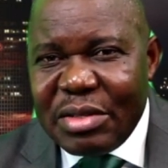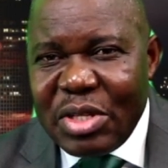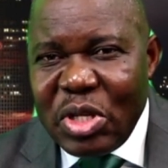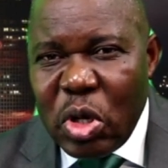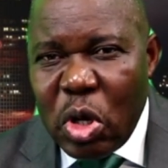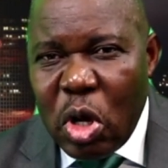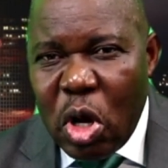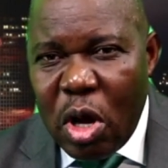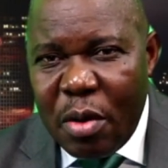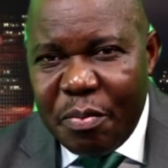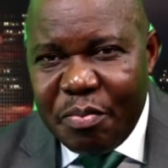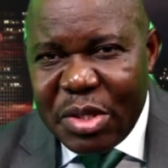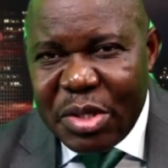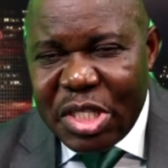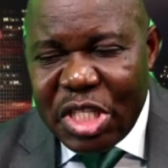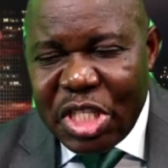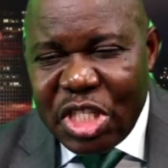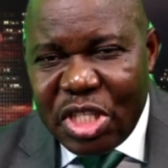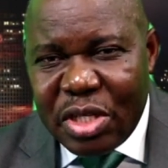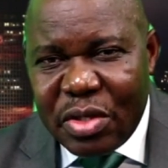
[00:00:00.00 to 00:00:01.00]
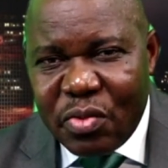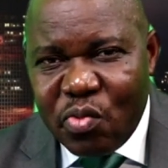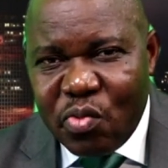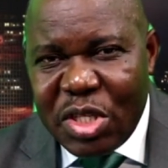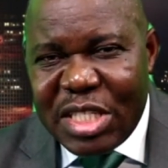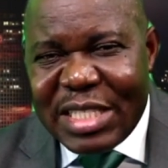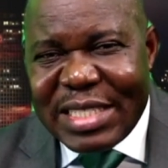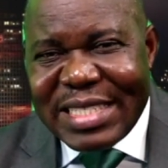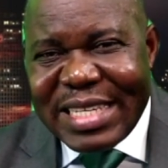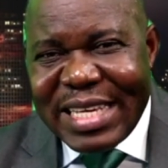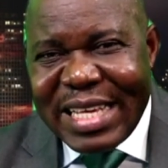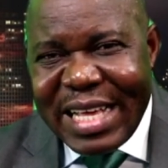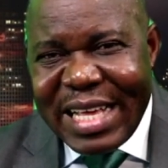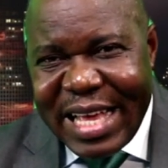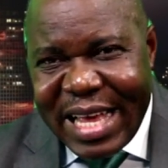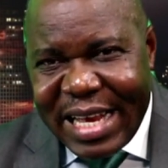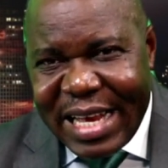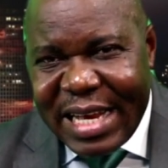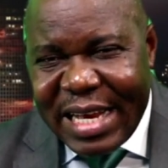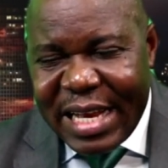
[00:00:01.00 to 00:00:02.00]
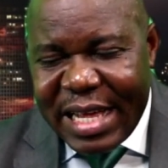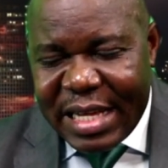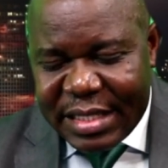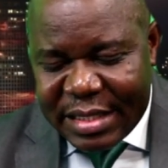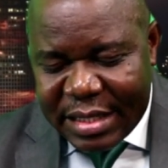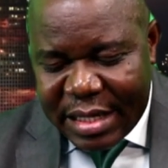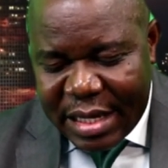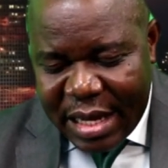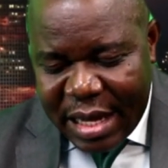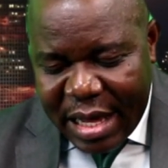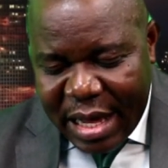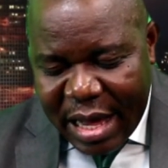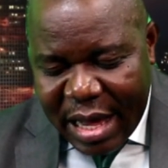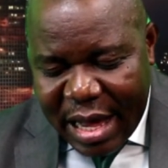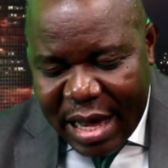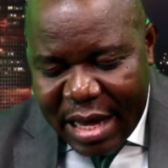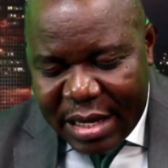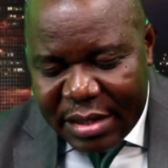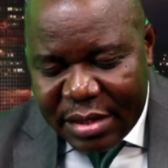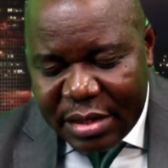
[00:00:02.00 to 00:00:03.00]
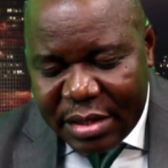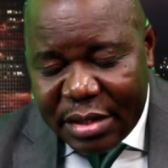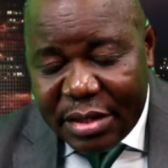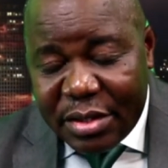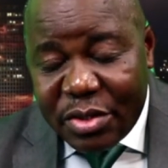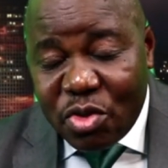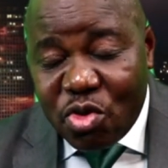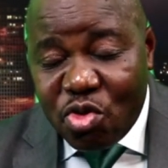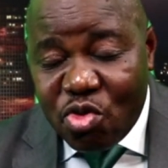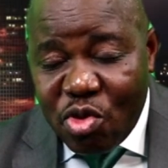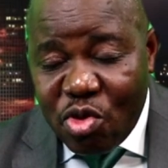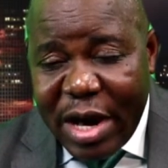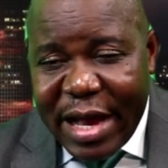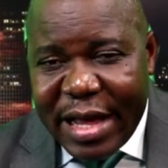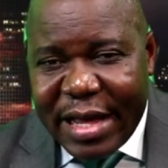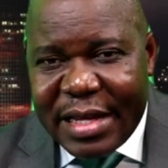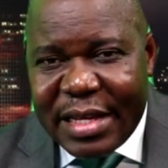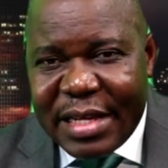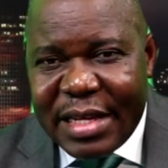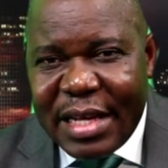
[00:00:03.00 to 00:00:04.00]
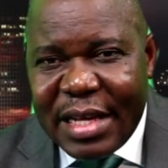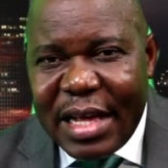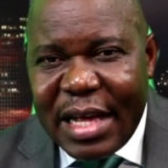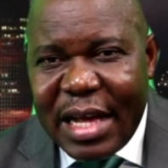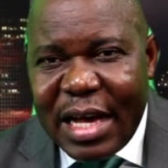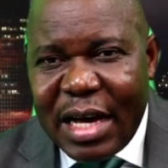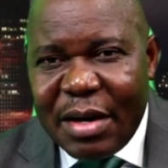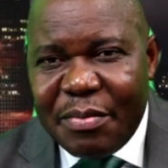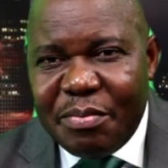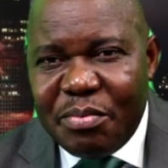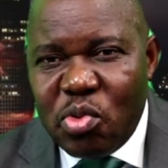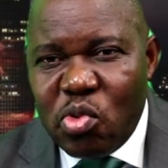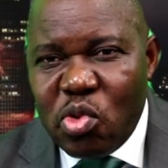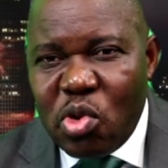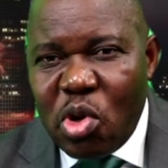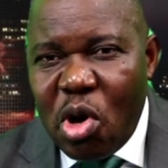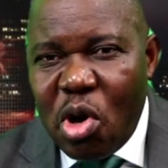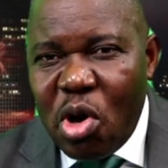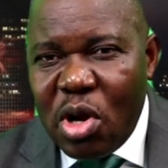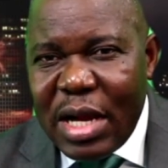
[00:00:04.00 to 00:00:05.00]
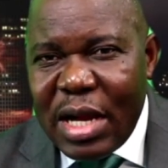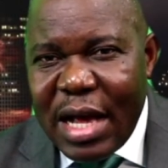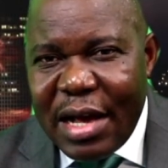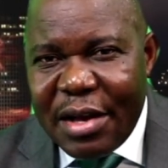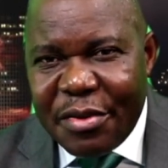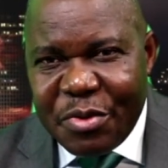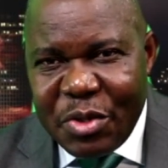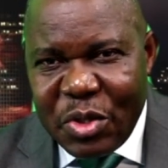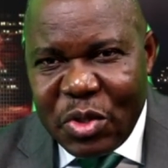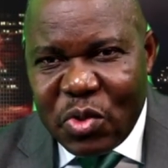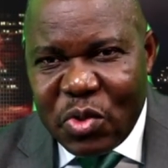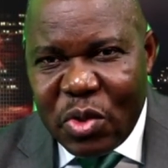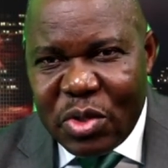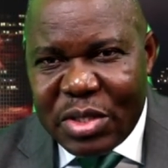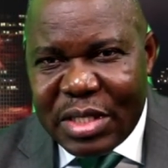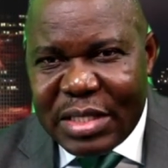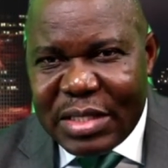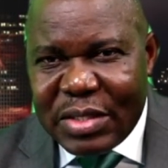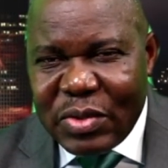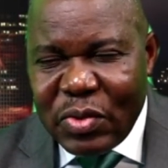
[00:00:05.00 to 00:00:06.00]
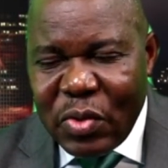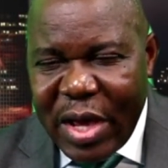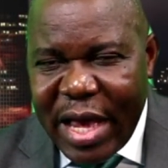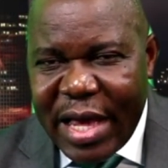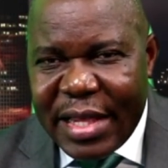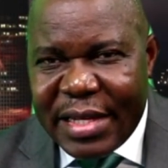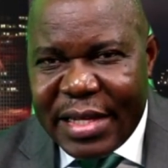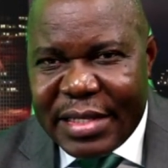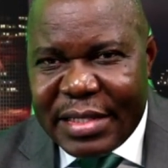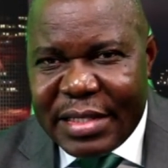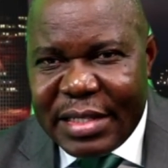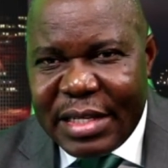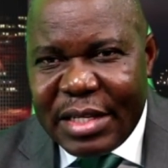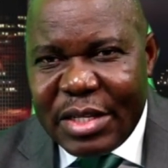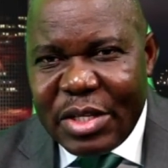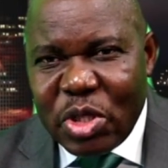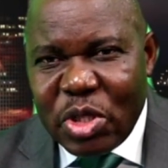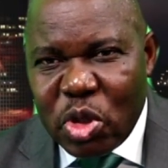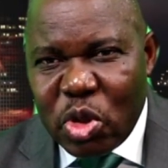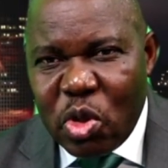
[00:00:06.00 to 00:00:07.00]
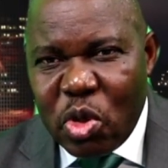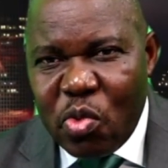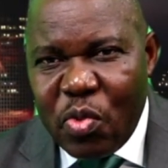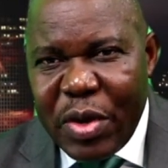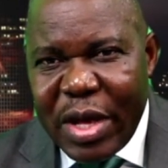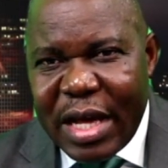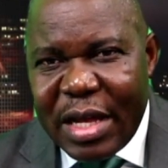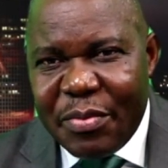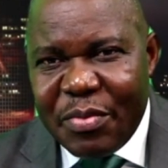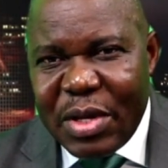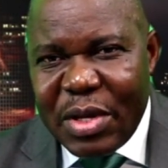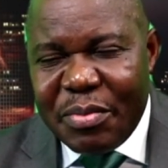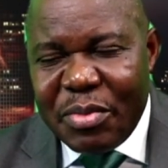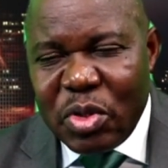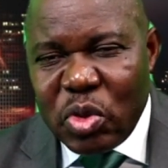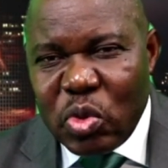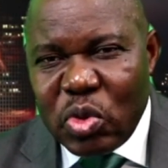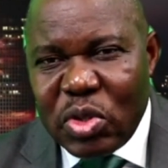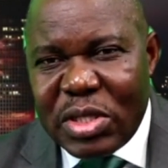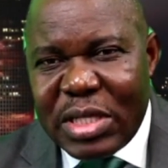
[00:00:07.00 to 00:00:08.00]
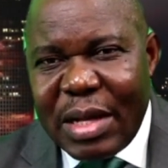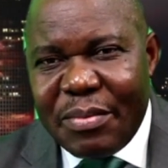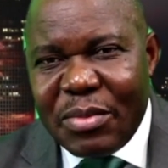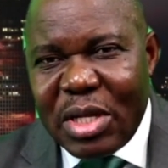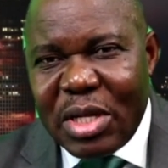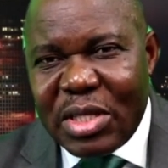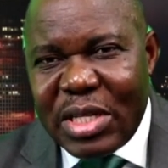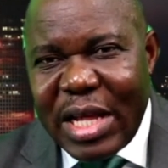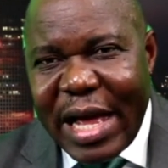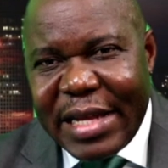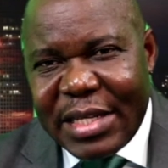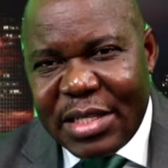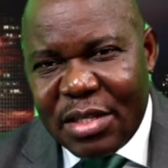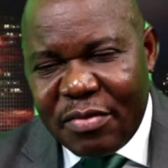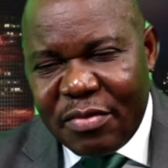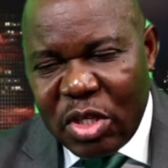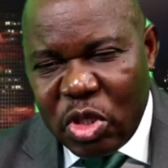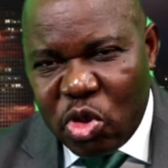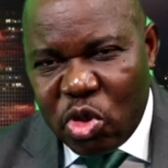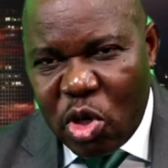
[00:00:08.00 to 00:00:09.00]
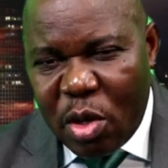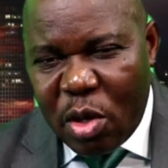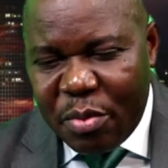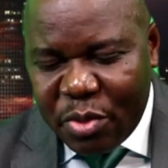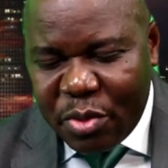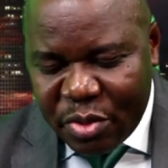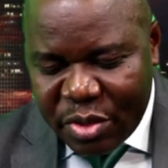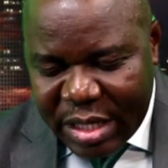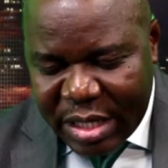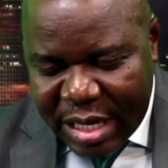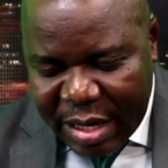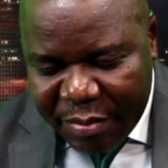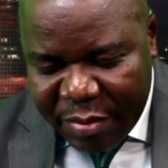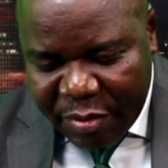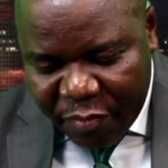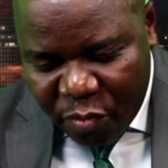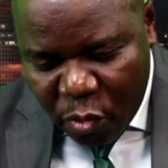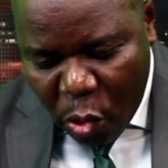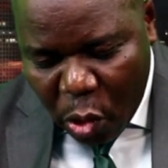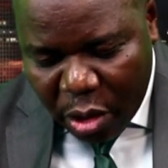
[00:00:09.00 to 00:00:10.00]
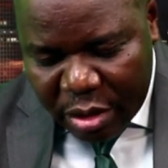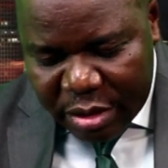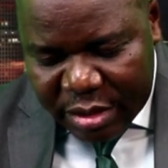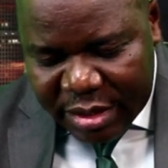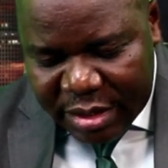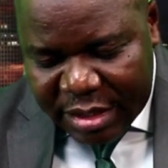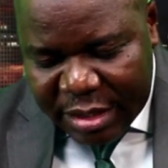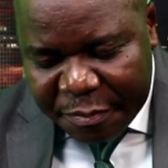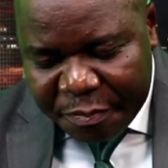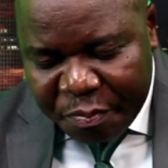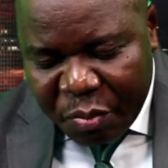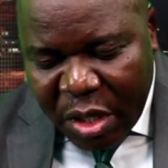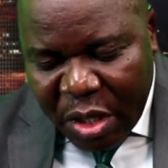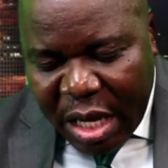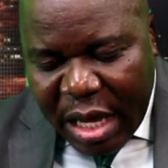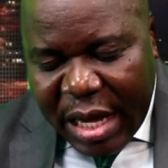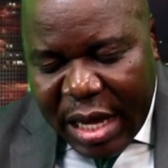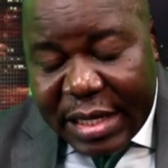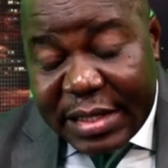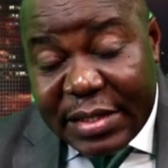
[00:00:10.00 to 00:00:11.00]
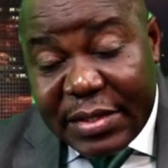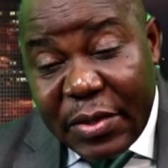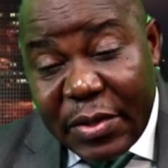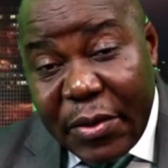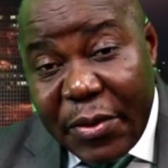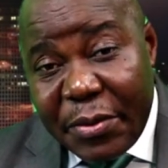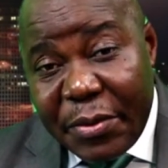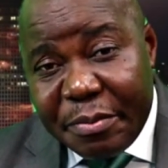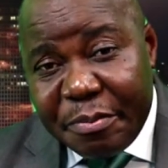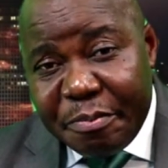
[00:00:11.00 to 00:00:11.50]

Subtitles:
competition which is gainless, and try and pull all our resources together so we can be able to stem the tides of the troubles that are before us. And so